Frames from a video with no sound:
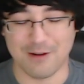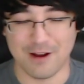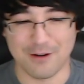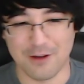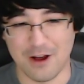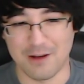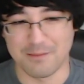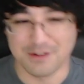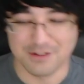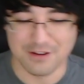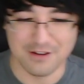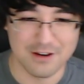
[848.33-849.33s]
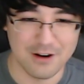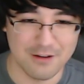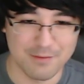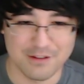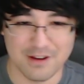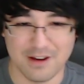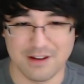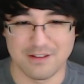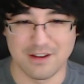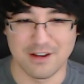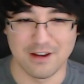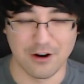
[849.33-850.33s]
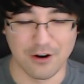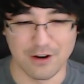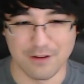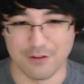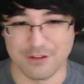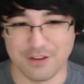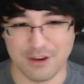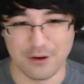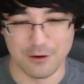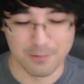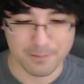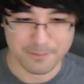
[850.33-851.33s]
Rattle combos that you can get off besides Carnivorous Cube.